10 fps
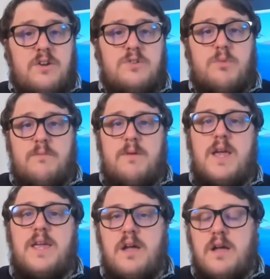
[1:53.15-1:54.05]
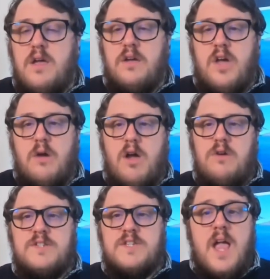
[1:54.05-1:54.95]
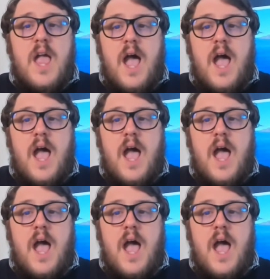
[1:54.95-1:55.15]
who's one of my co-hosts,